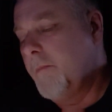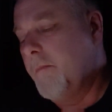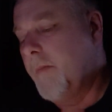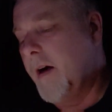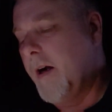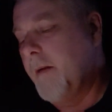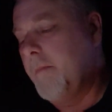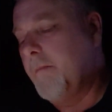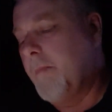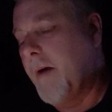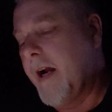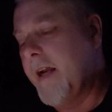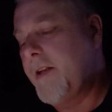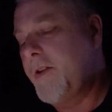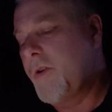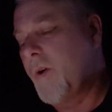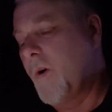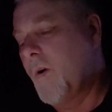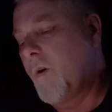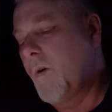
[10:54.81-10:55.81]
But my
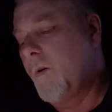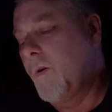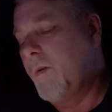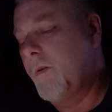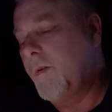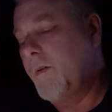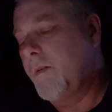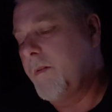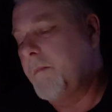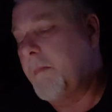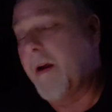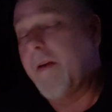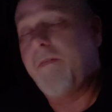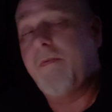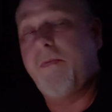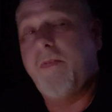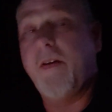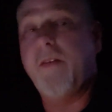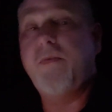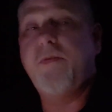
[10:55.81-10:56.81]

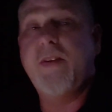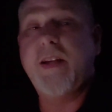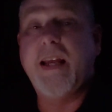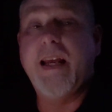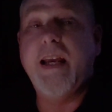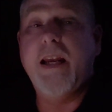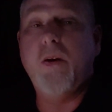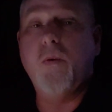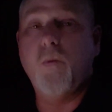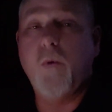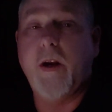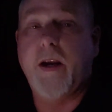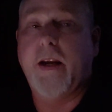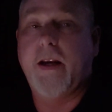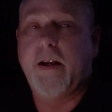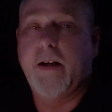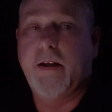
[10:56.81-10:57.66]
15 week,